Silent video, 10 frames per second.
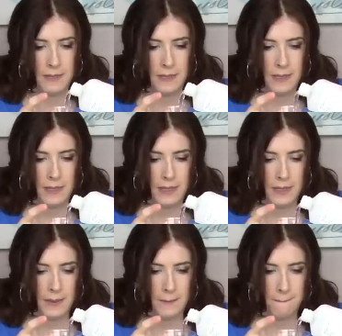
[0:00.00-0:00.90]

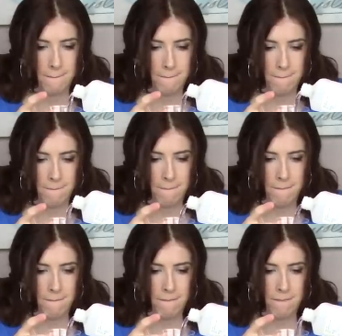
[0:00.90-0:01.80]

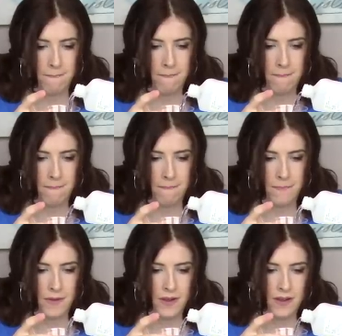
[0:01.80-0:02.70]

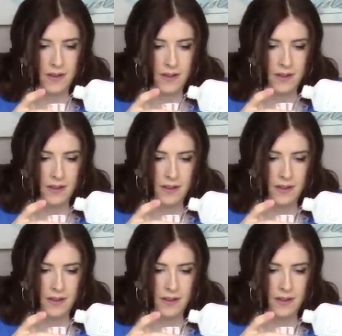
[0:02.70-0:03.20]
[no speech]